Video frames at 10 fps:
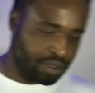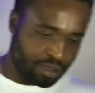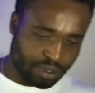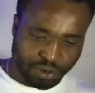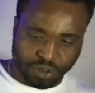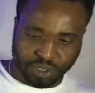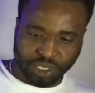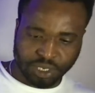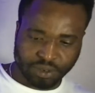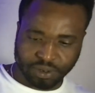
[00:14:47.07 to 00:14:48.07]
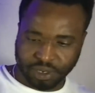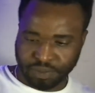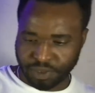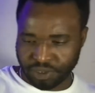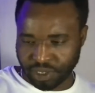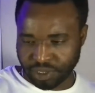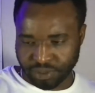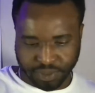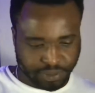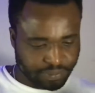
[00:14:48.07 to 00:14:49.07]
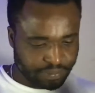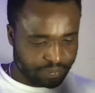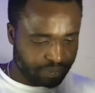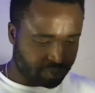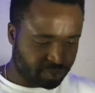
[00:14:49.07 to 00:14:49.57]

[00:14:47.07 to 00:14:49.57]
curious child. Hold on, let me try something.